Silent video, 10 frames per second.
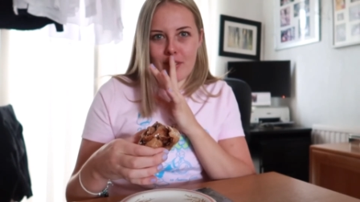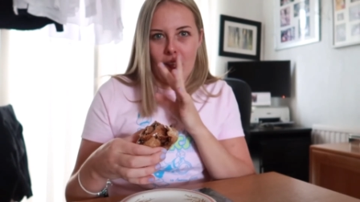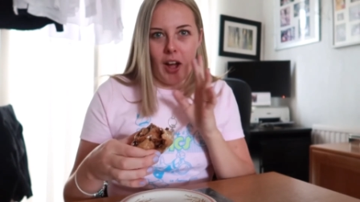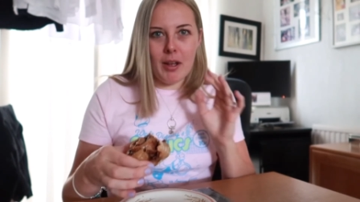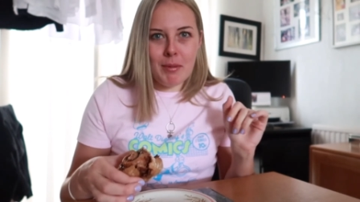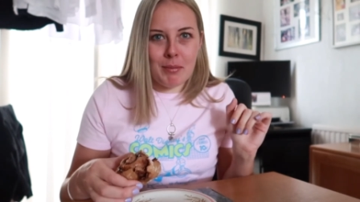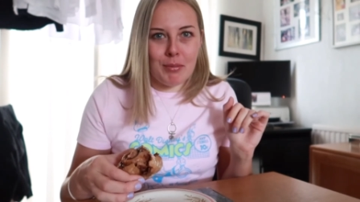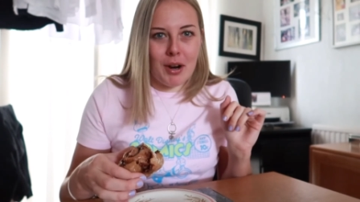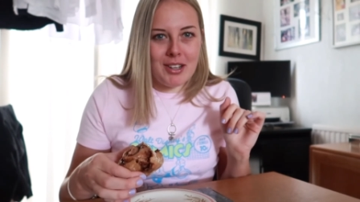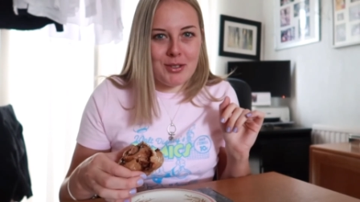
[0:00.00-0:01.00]
I'm
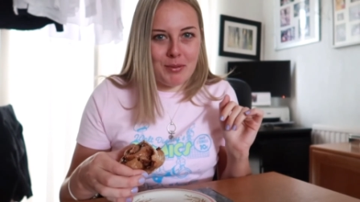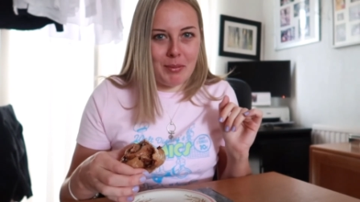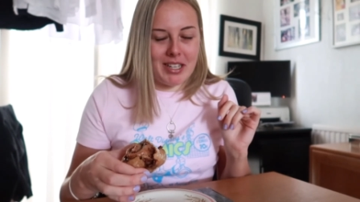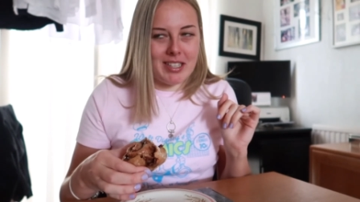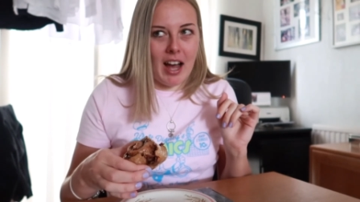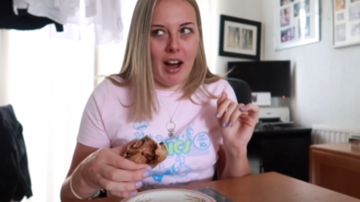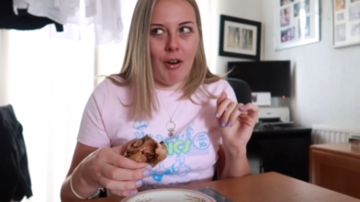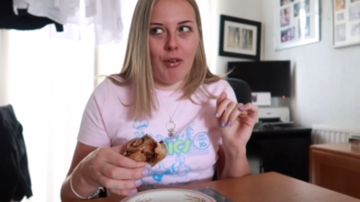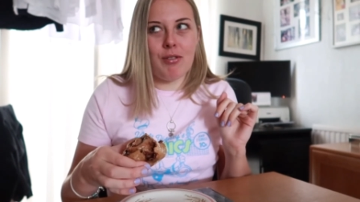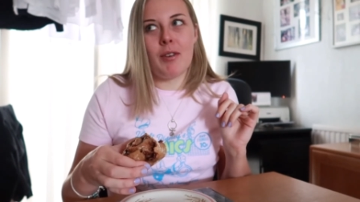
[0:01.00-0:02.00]
impressed with
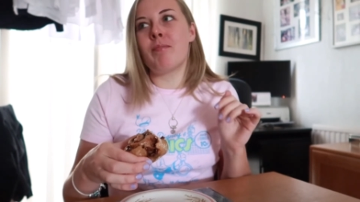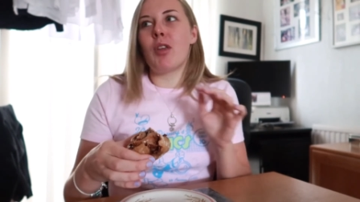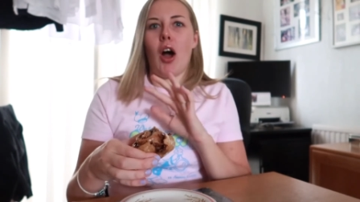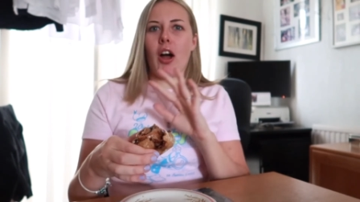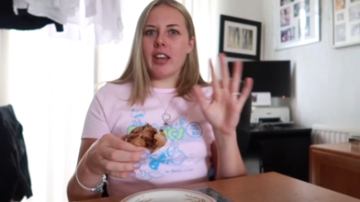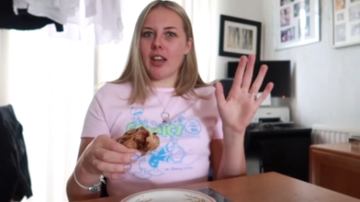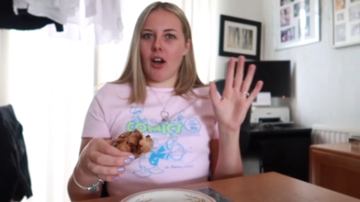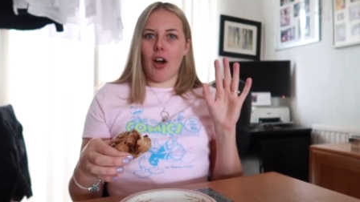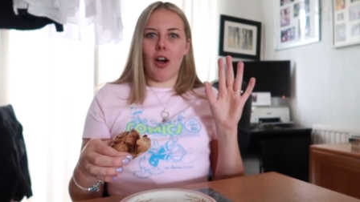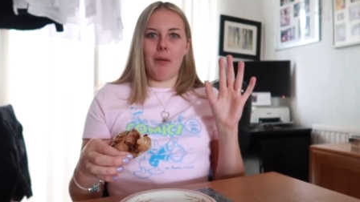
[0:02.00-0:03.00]
myself. I
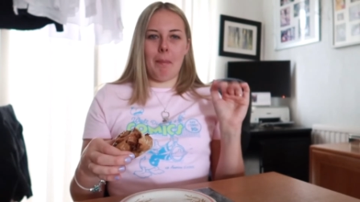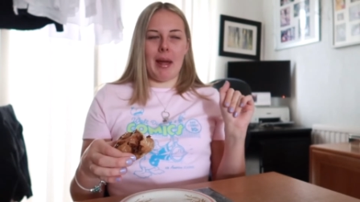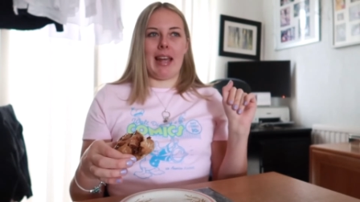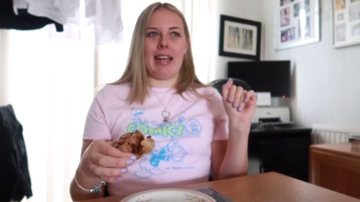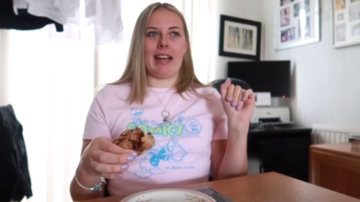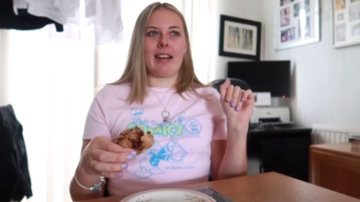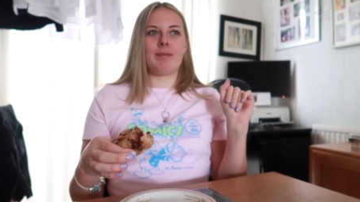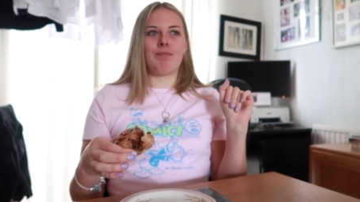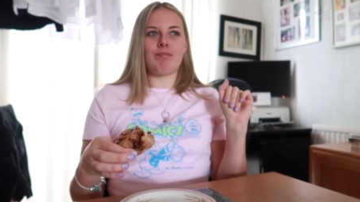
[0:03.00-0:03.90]
can't bake